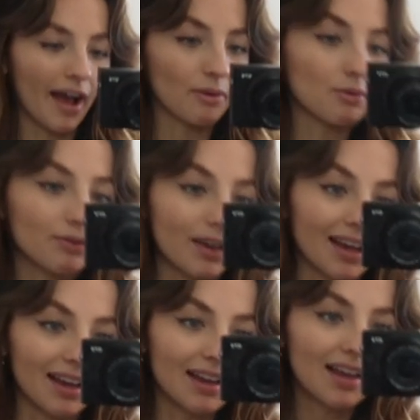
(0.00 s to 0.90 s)

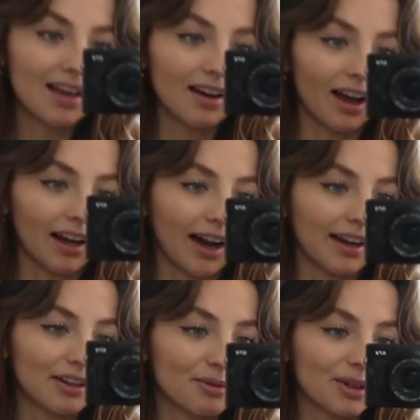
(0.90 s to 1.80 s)
outfit, I
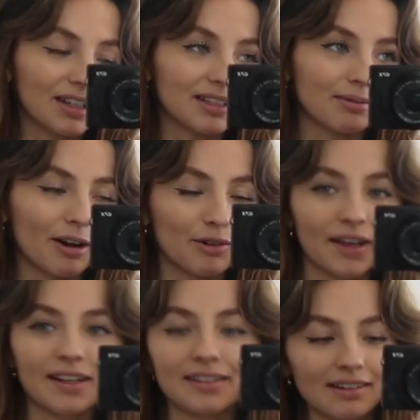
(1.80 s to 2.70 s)
kind of wanted to wear
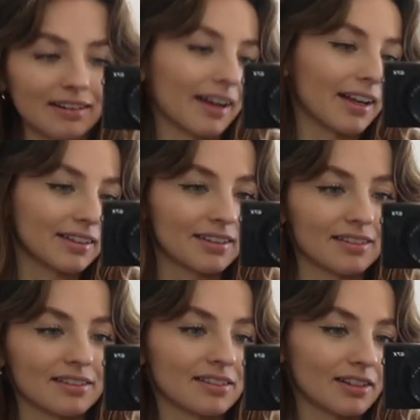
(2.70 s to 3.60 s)
like sunglasses
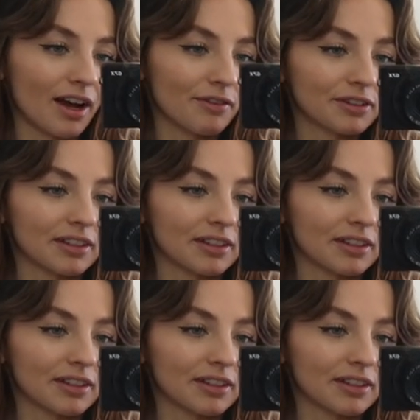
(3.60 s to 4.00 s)
and stuff